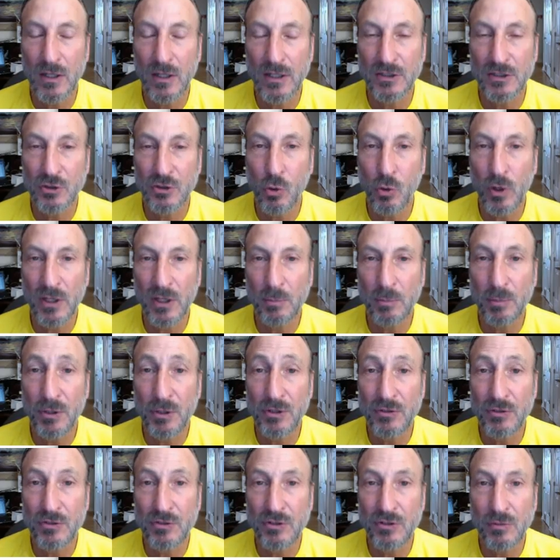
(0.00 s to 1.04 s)
is going to
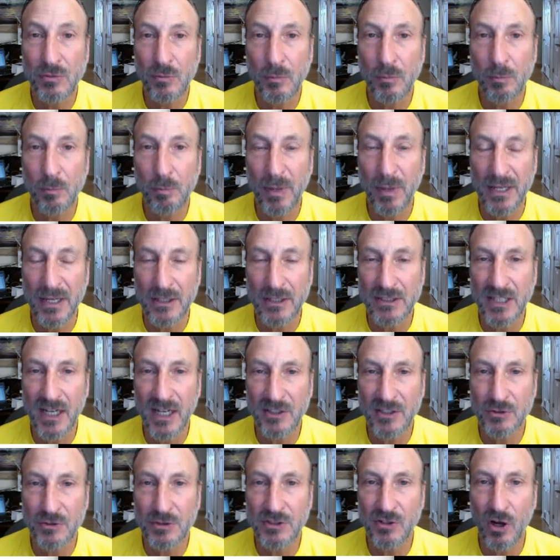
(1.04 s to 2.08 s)
produce better
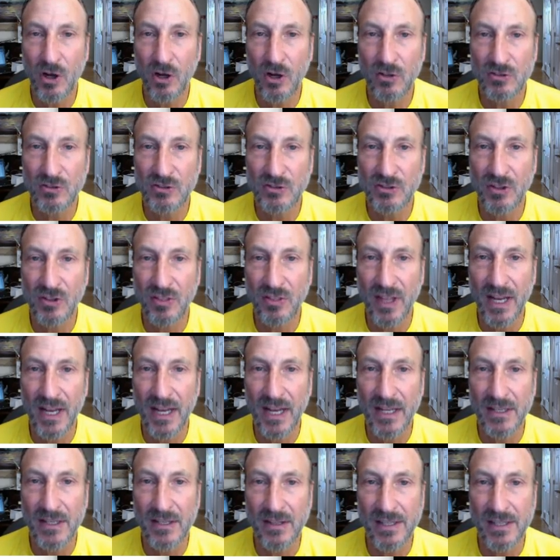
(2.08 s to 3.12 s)
test results
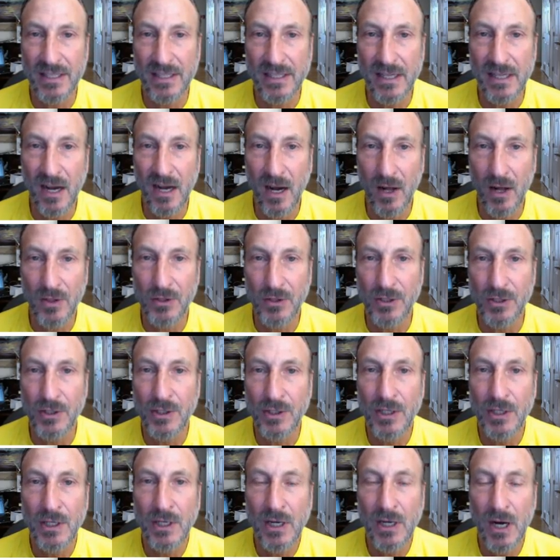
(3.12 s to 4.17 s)
than the other
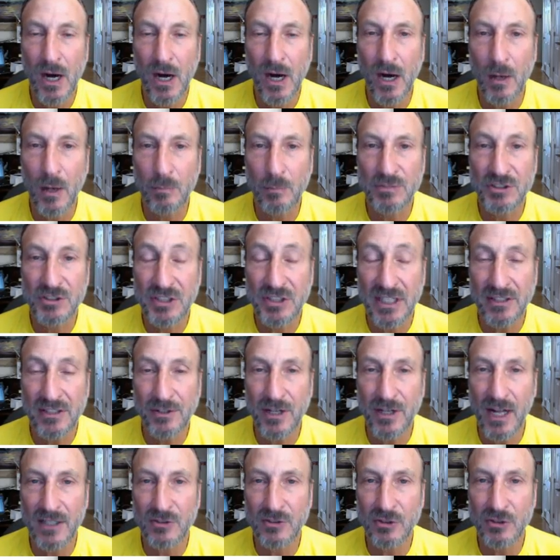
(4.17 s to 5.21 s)

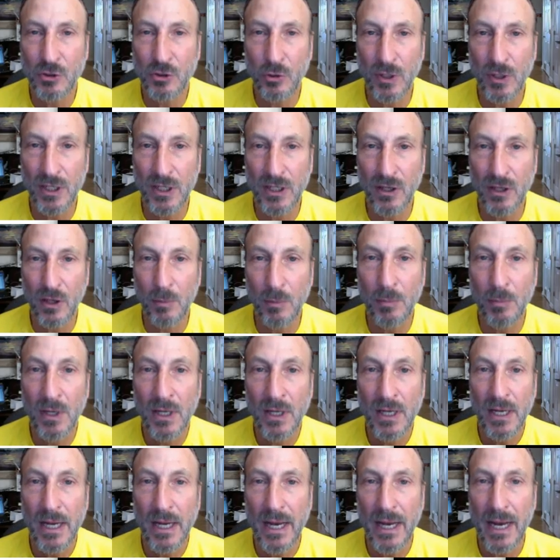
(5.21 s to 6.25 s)
standardized curriculum.
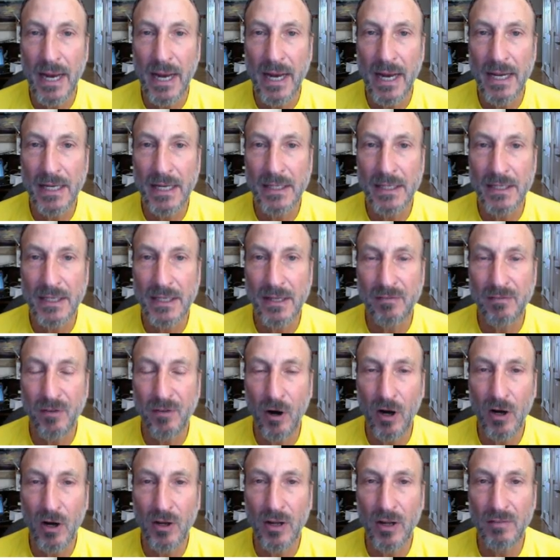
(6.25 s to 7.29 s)
And if
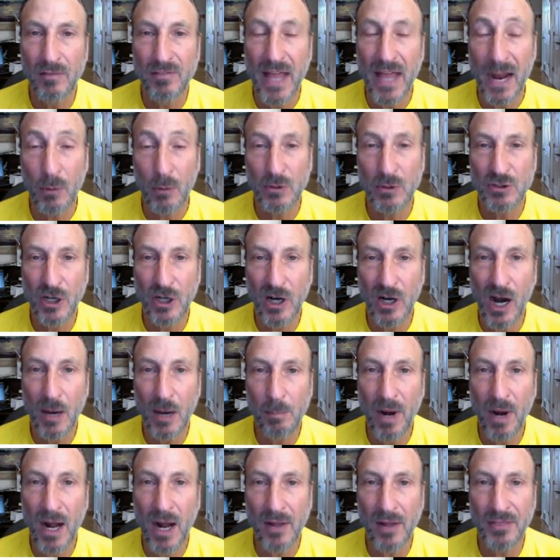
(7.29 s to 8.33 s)
that was our
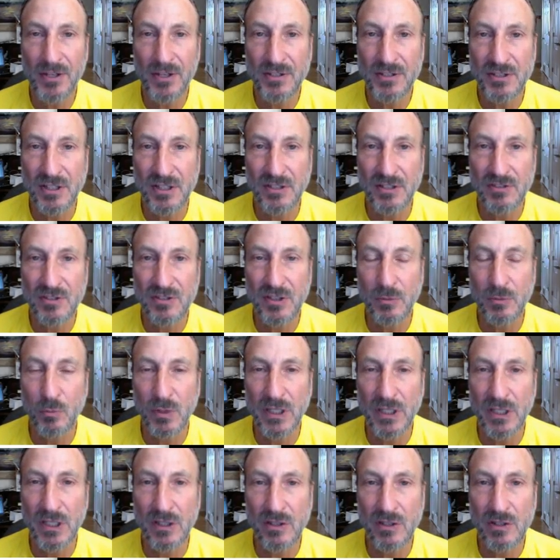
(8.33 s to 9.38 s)
hypothesis, then
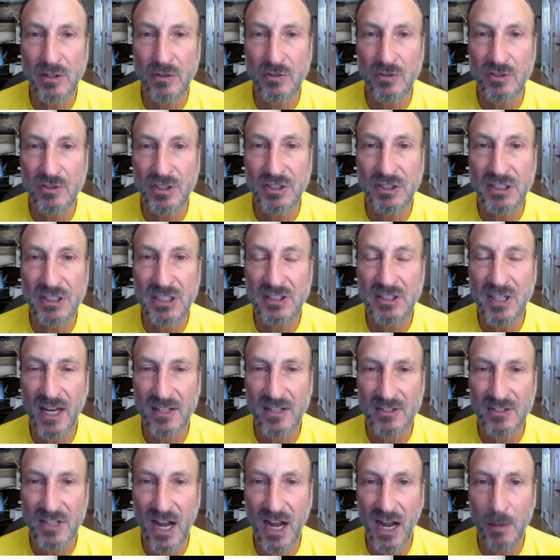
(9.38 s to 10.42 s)
we can use the
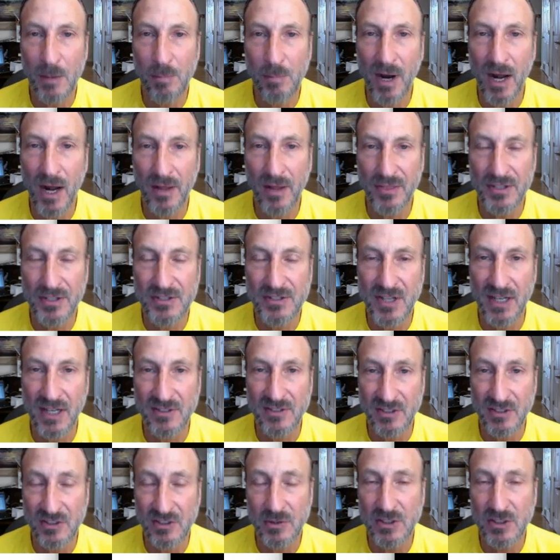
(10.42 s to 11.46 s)
t-test to hypothesize
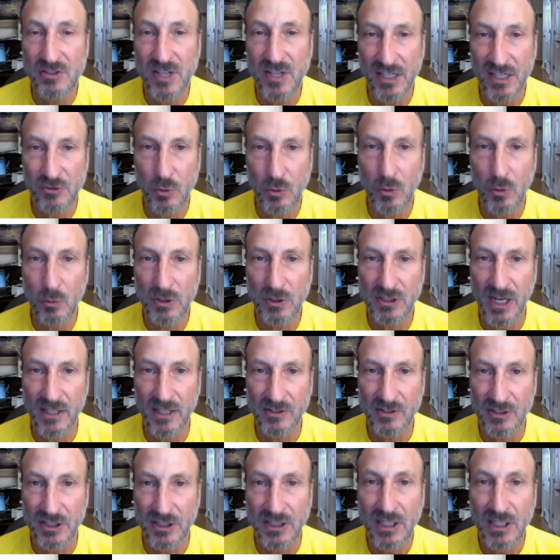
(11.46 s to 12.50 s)
this, because that's what we're
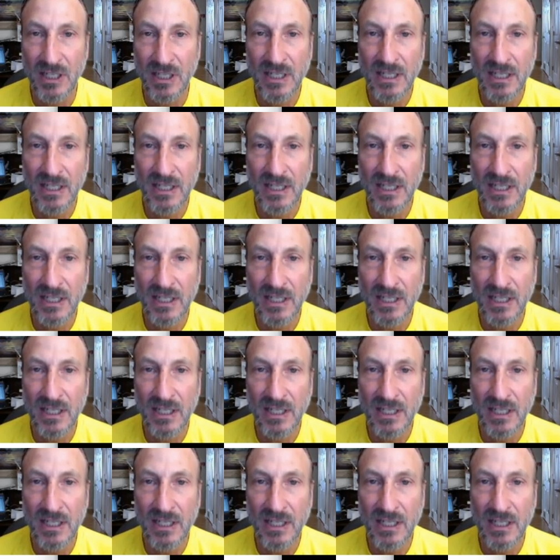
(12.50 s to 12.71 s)
testing,